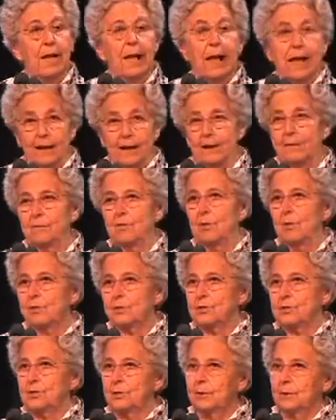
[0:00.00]
and have
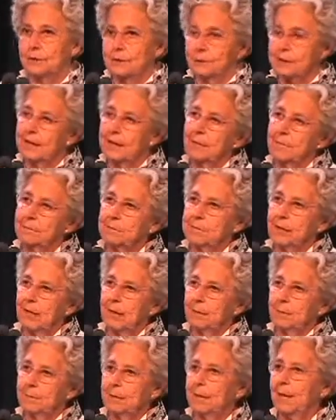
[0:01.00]
also at the same
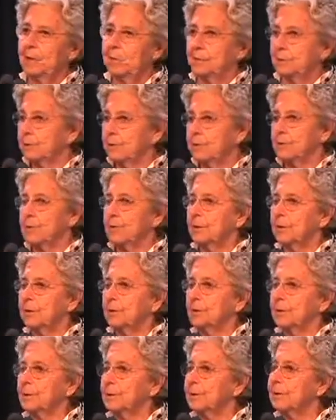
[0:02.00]
time been able to
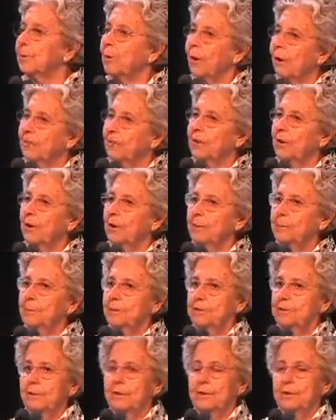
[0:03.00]
serve as a private
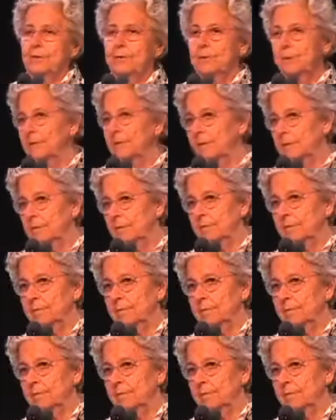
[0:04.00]
arbitrator in